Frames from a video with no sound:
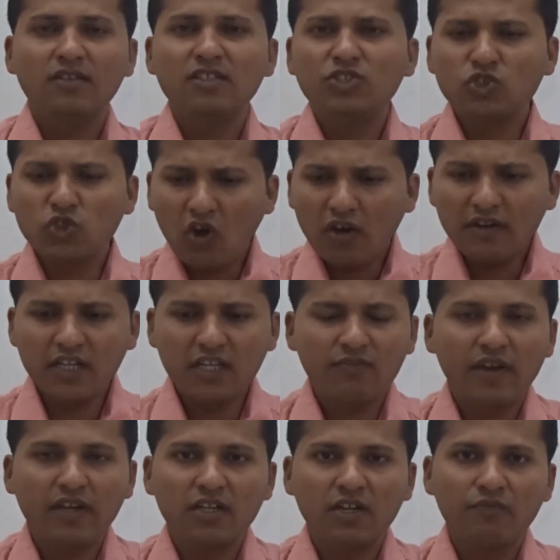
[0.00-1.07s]
a short
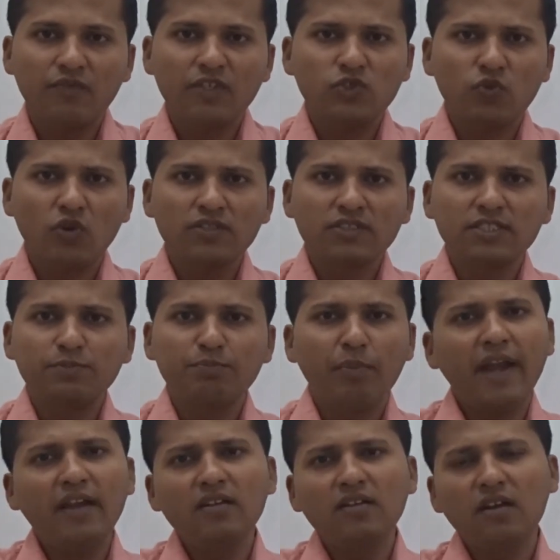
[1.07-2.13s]
event which was
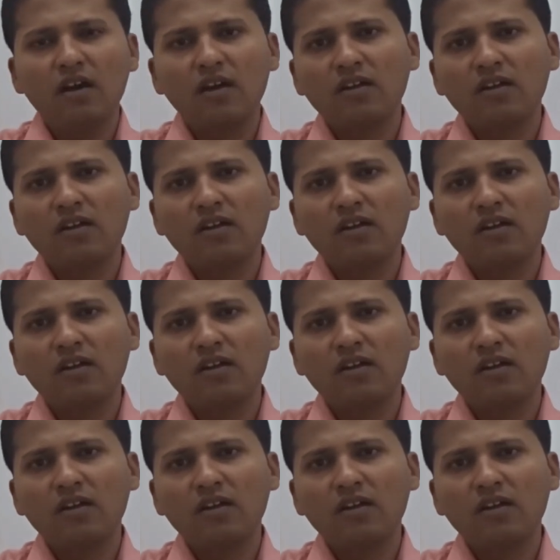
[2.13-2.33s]
spanned